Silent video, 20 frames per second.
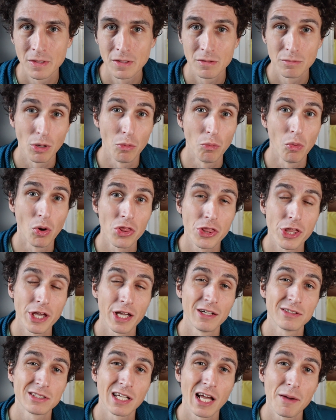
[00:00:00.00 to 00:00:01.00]
But one thing
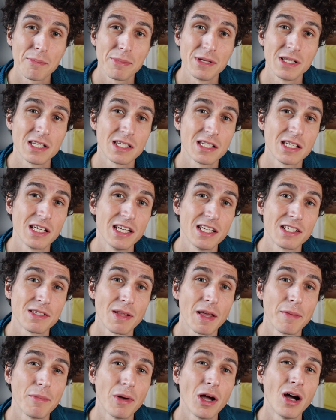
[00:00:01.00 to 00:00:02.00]
I was happy to see is
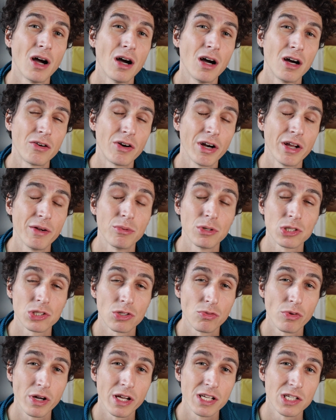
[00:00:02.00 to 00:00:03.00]
like my heart rate
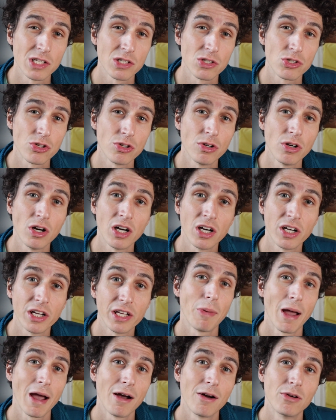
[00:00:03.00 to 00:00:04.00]
wasn't raising too high.
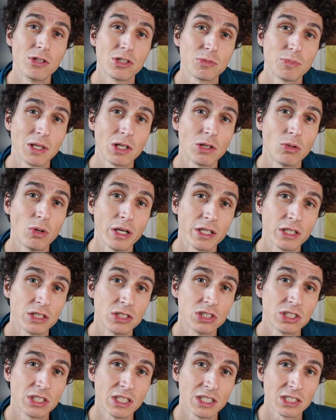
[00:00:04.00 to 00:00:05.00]
Power has been quite
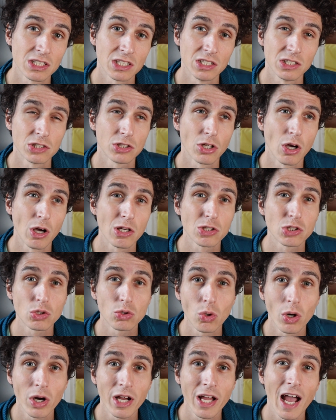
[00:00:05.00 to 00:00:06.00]
consistent, so I was
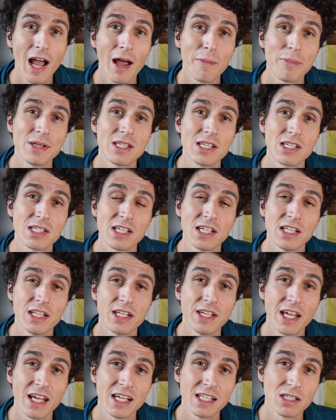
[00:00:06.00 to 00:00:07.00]
quite happy to see the
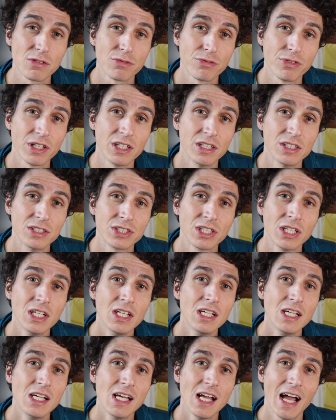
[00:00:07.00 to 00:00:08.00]
data figures
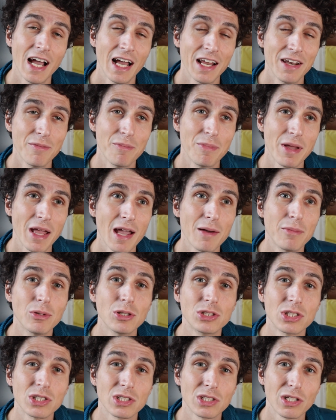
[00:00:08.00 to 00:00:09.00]
and be able
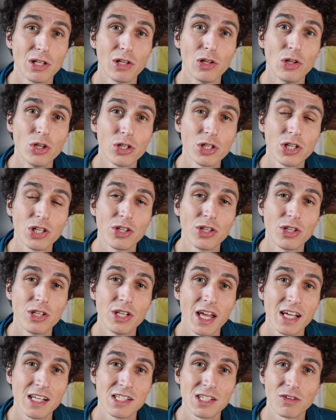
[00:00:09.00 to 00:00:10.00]
to look at the
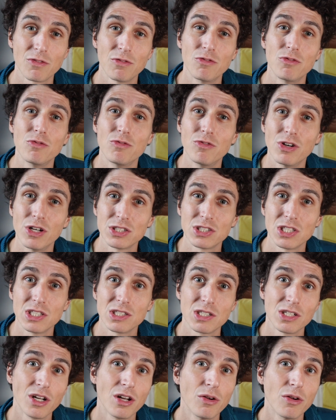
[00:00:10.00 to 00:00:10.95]
data versus